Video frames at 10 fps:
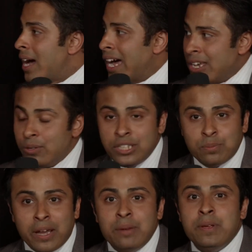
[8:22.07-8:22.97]

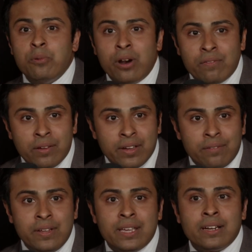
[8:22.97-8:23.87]
IoTs might be one way
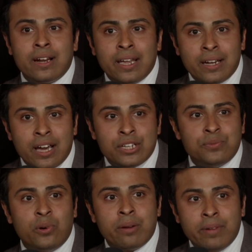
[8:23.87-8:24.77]
where we can collect large
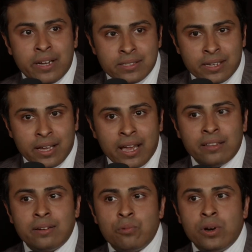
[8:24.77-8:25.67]
volume data set.
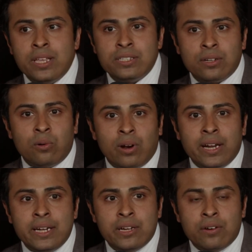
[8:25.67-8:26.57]
Another one is the whole
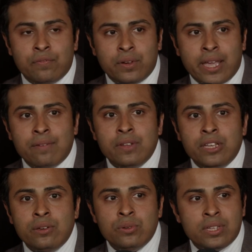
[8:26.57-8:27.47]
idea of, can we
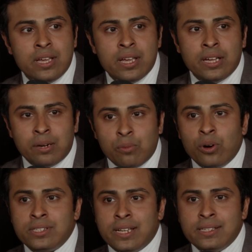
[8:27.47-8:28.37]
use
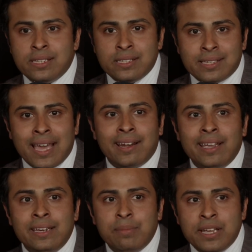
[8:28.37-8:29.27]
remote sensing,
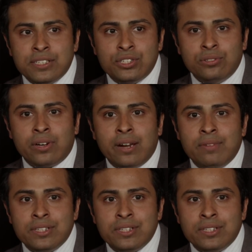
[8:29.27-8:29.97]
satellite images to drive